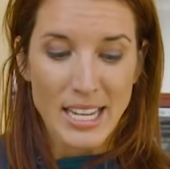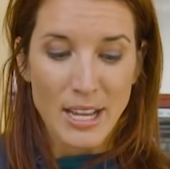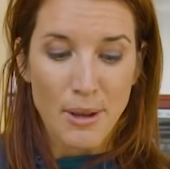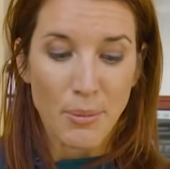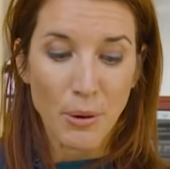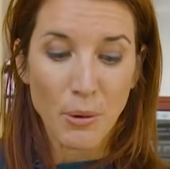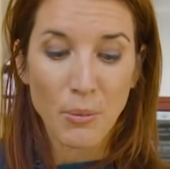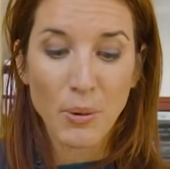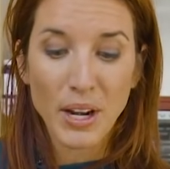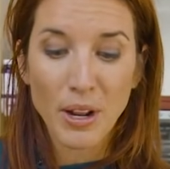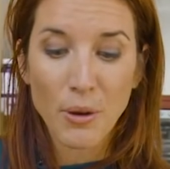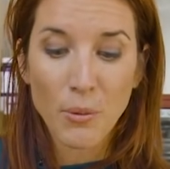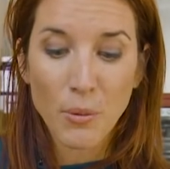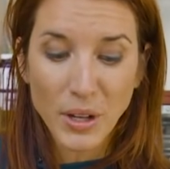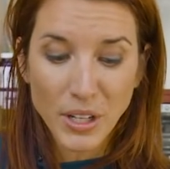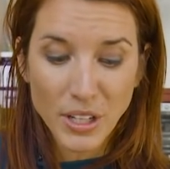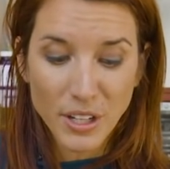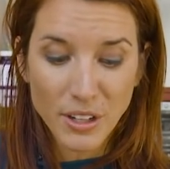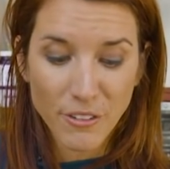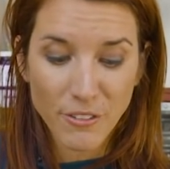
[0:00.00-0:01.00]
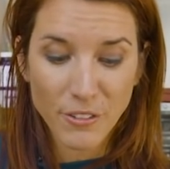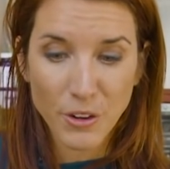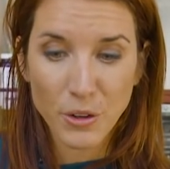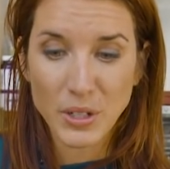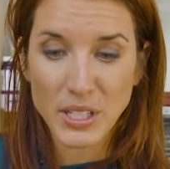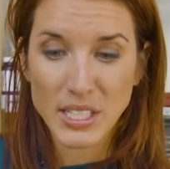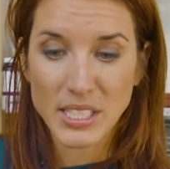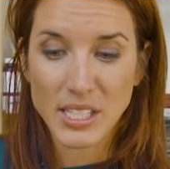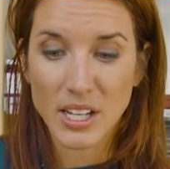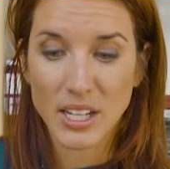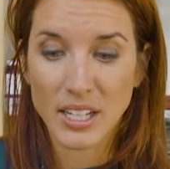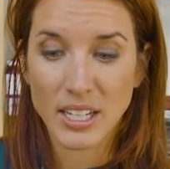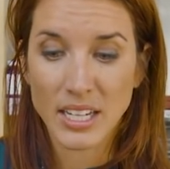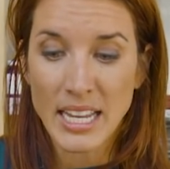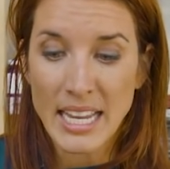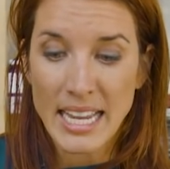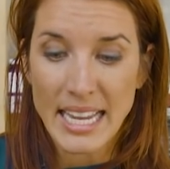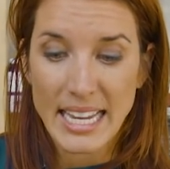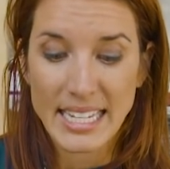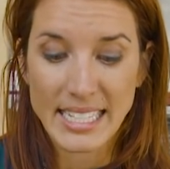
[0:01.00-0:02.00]
But what I want you to focus on
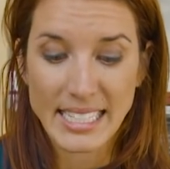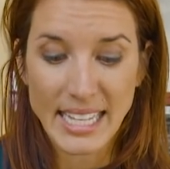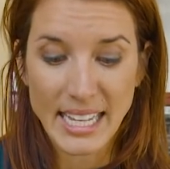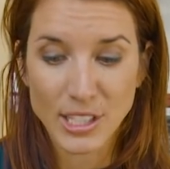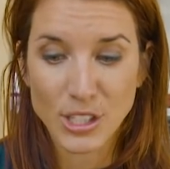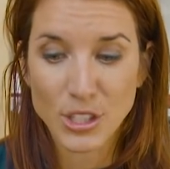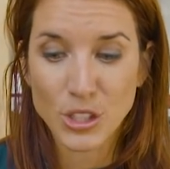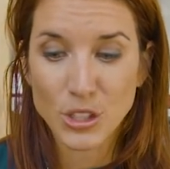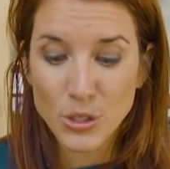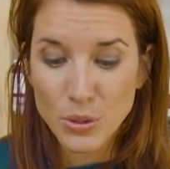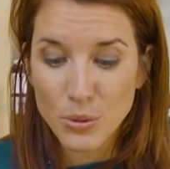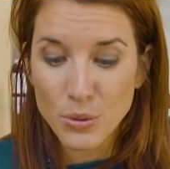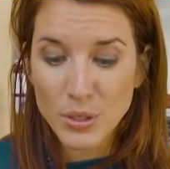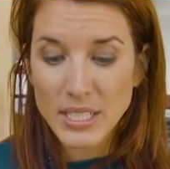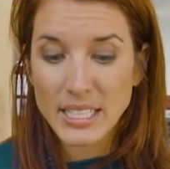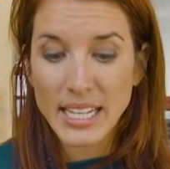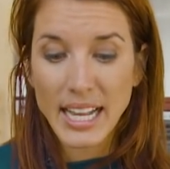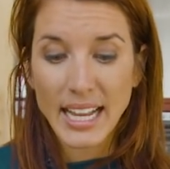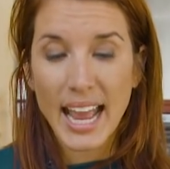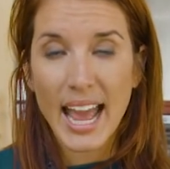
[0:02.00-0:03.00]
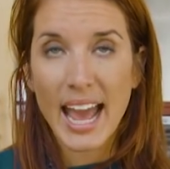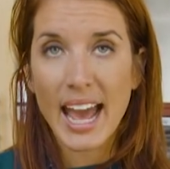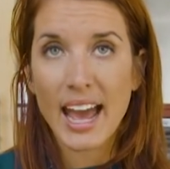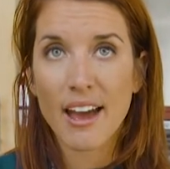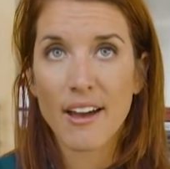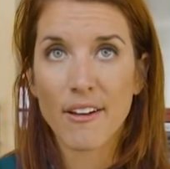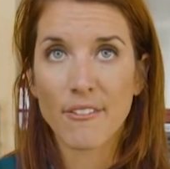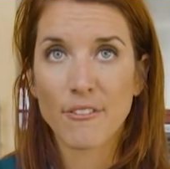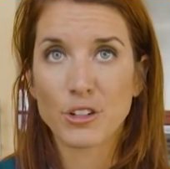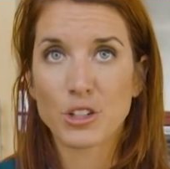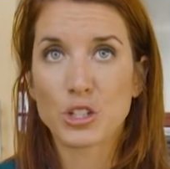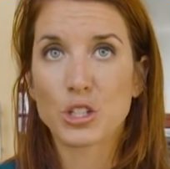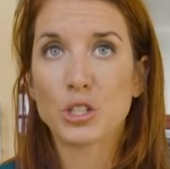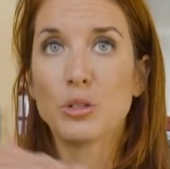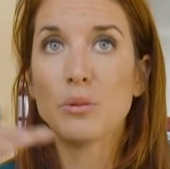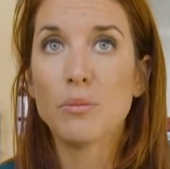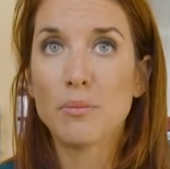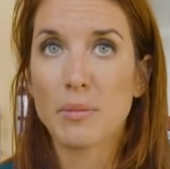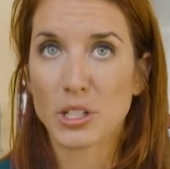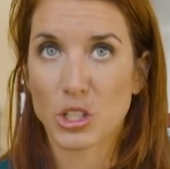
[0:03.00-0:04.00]
is, as soon as I have
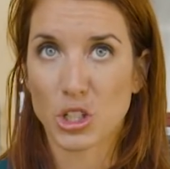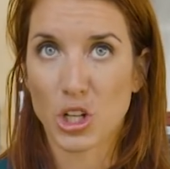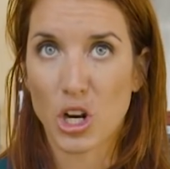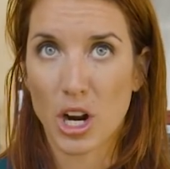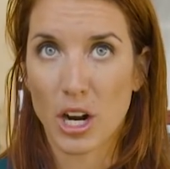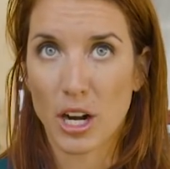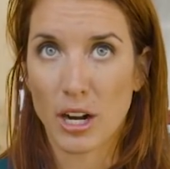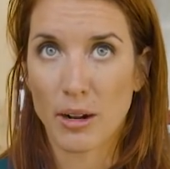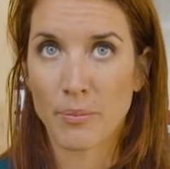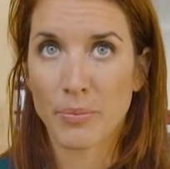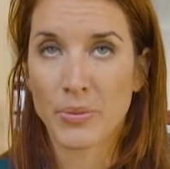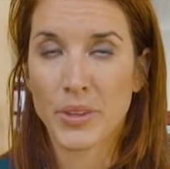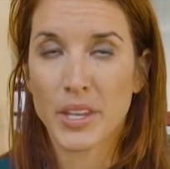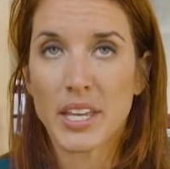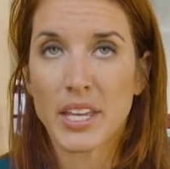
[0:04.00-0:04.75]
too much carb,